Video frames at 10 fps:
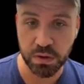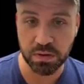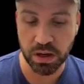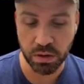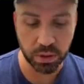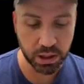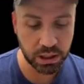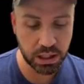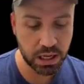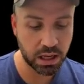fail a run,
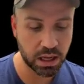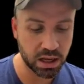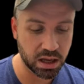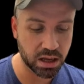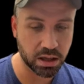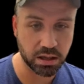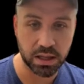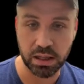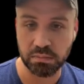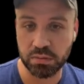
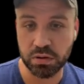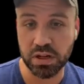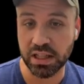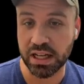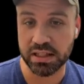that you get that